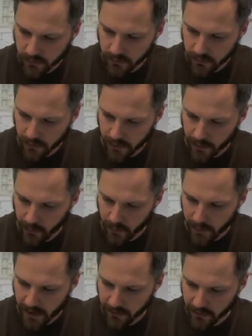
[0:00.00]
So I would
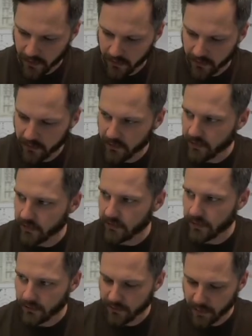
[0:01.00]
imagine that this is the
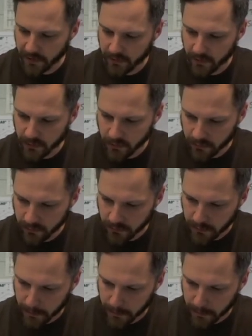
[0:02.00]
center of my circle,